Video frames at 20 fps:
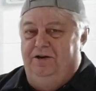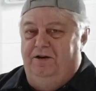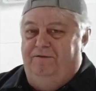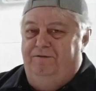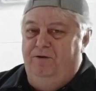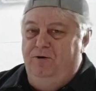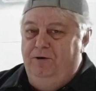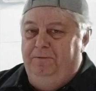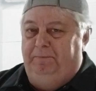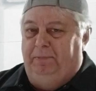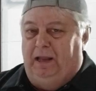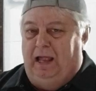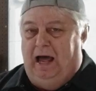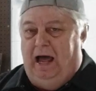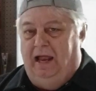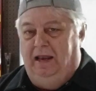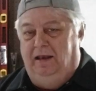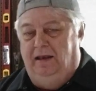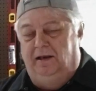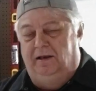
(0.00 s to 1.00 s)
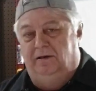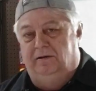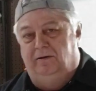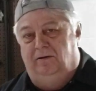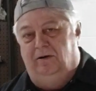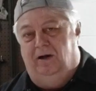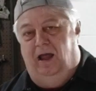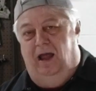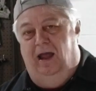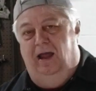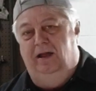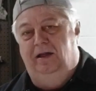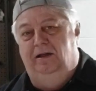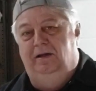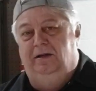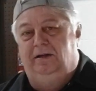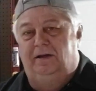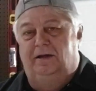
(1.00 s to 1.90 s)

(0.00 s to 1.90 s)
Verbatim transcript: your food plot, okay,